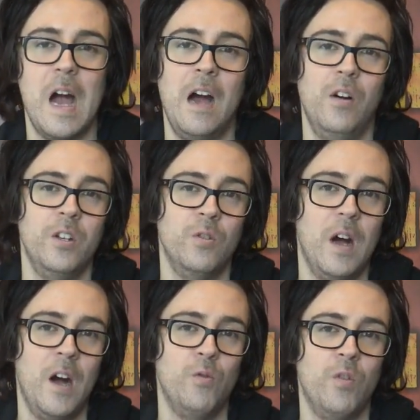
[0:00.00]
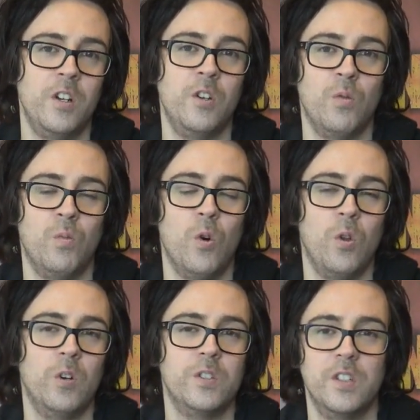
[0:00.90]
outrun your
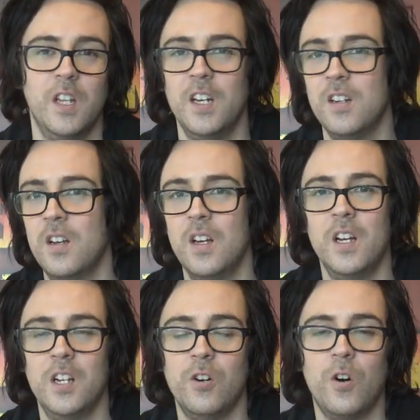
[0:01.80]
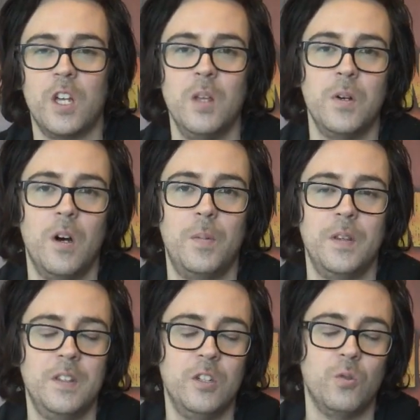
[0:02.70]
warlords, and then you're not keeping up
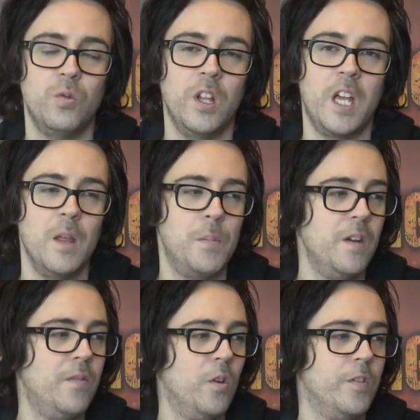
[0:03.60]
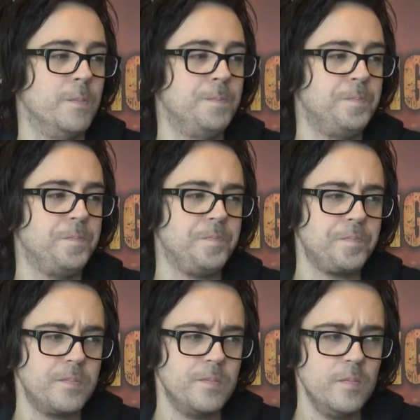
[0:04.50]
and you don't really get the benefit of it.
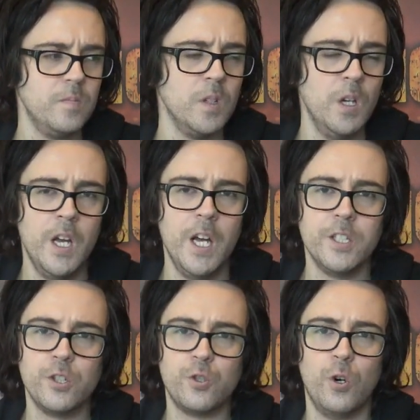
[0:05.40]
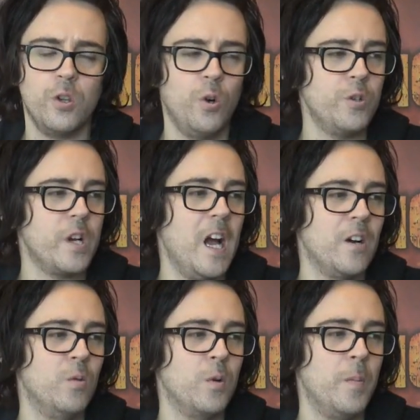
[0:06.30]
Destroy Lord or
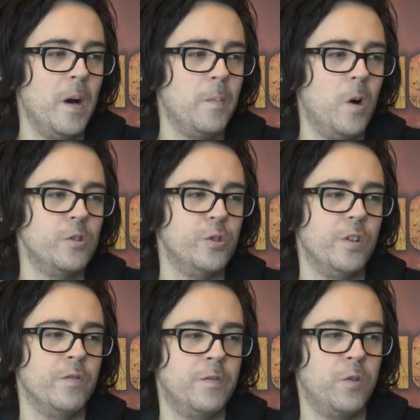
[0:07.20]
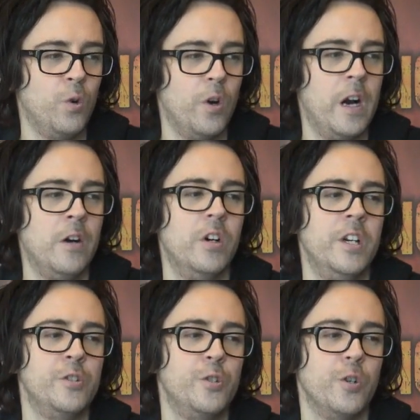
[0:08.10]
Capcom command bars so you can float her out
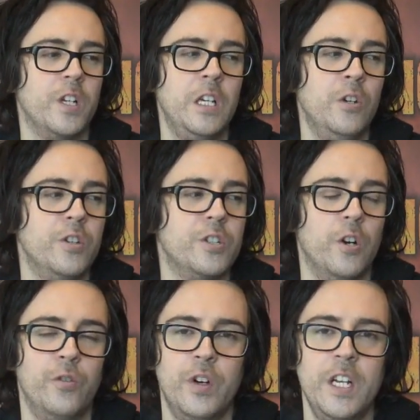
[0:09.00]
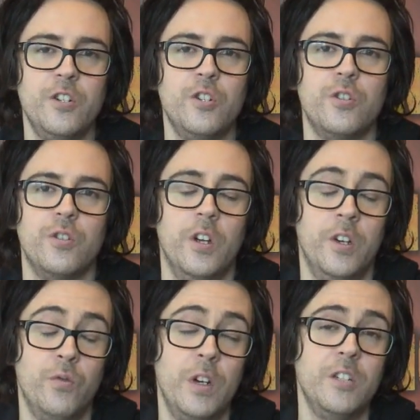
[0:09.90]
and ensure key units are in range
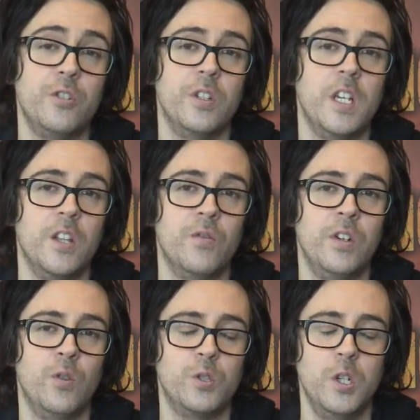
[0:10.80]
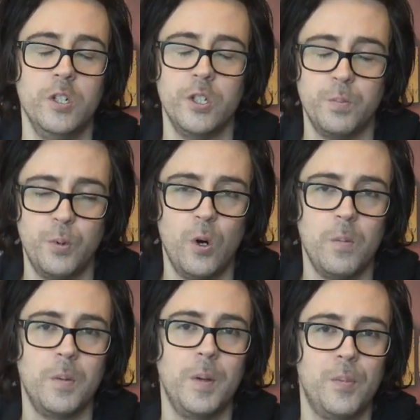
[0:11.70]
so you get the reroll charges.
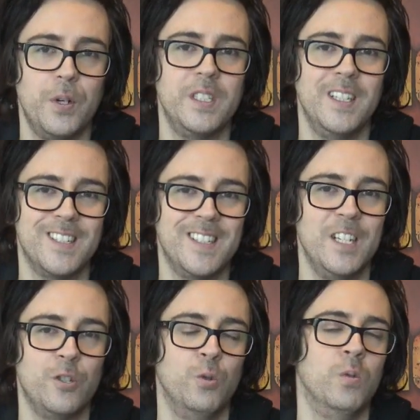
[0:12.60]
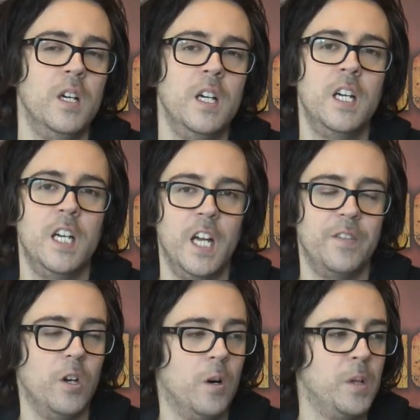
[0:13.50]
Probably pretty essential
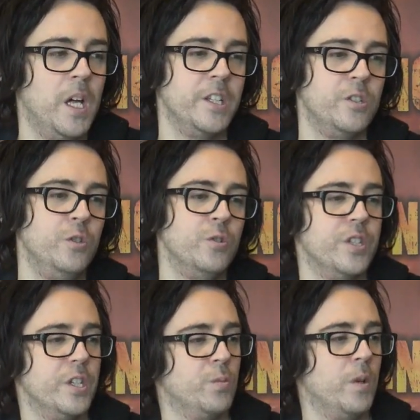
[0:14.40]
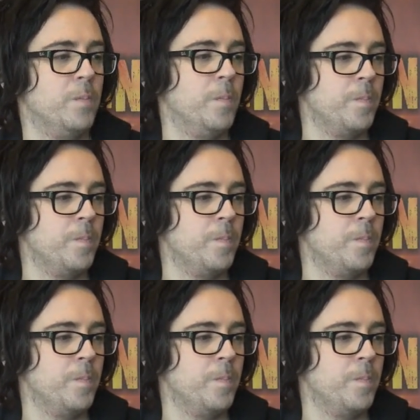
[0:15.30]
if you are planning to use this one.